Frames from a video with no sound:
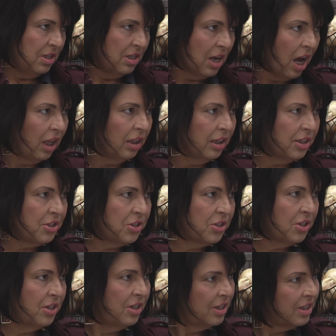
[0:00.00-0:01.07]

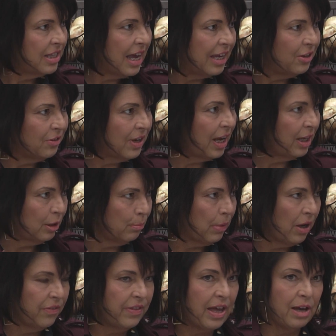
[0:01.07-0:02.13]
knowledge that you can
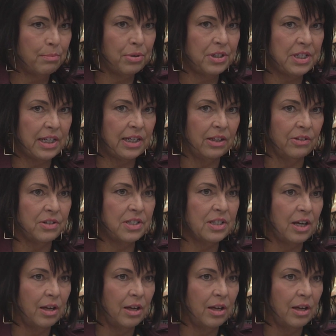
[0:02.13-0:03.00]
about that particular